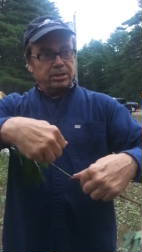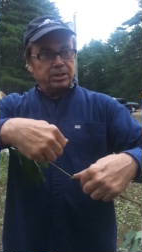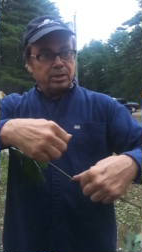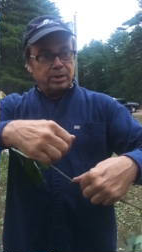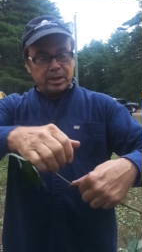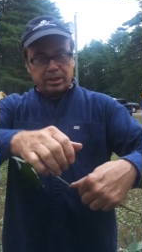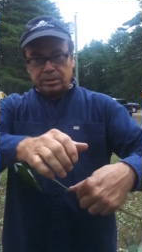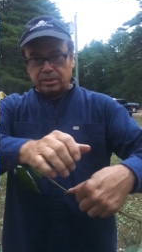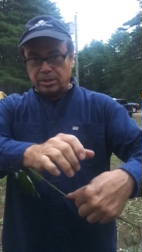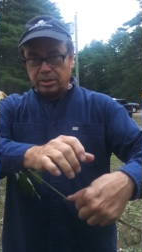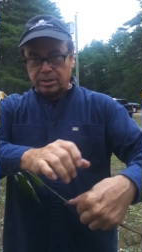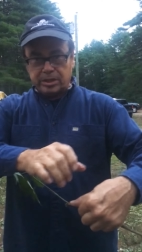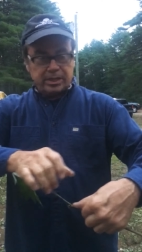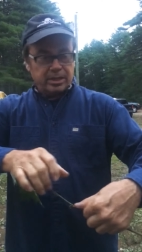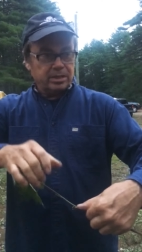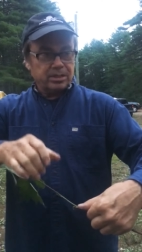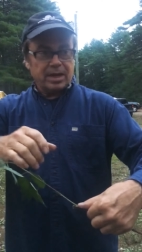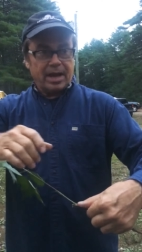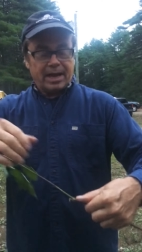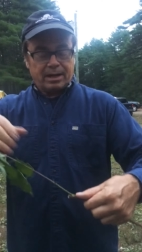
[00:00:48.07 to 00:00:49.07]
you get to the
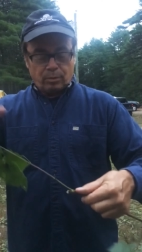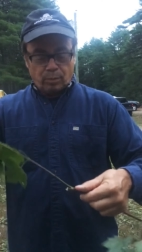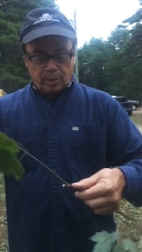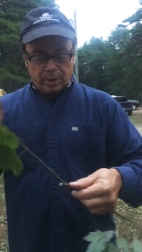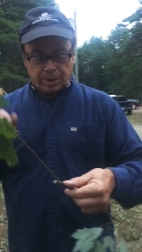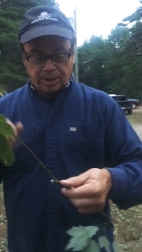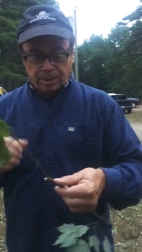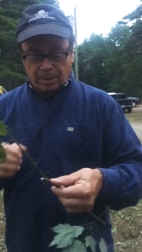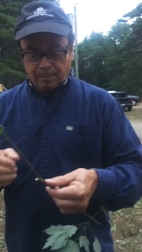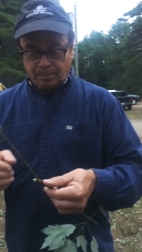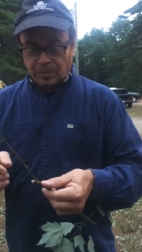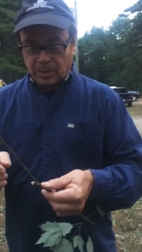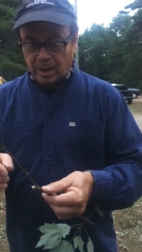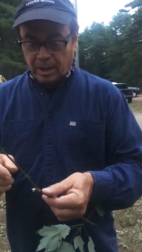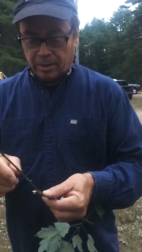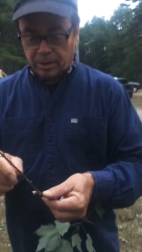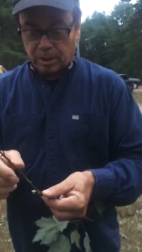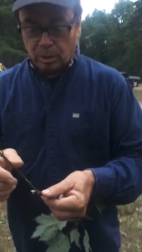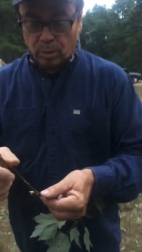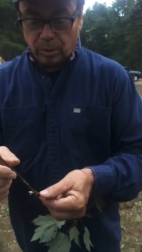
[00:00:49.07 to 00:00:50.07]
exact width. And
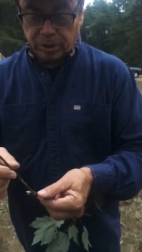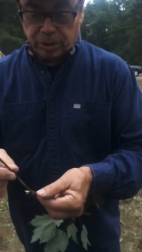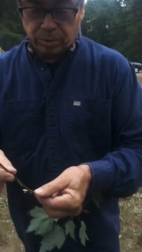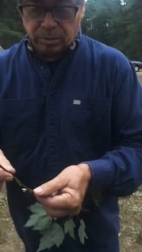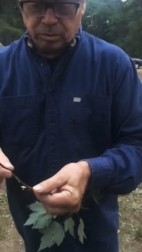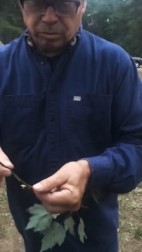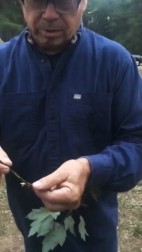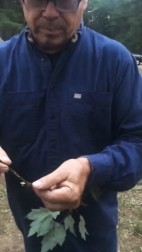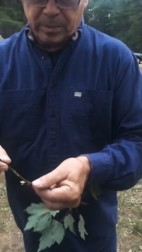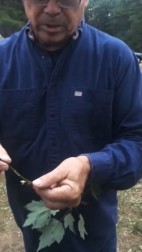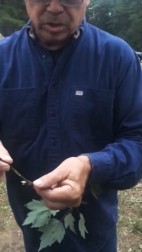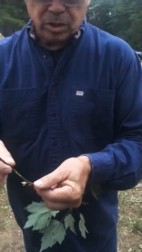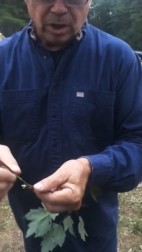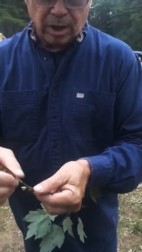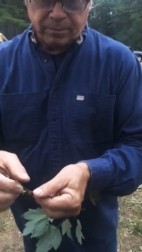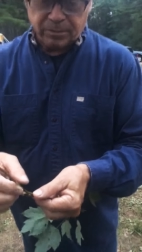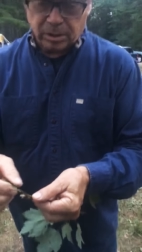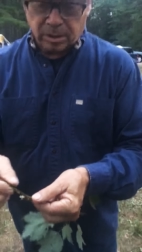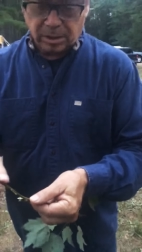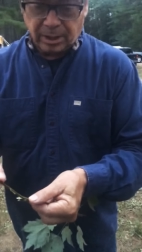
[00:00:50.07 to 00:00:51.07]
then, of course, you trim this
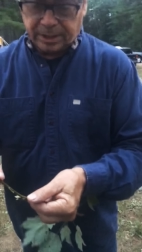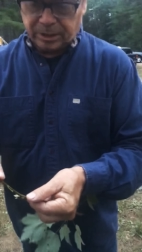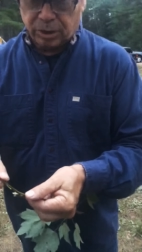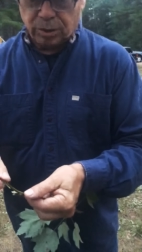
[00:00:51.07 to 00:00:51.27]
off to like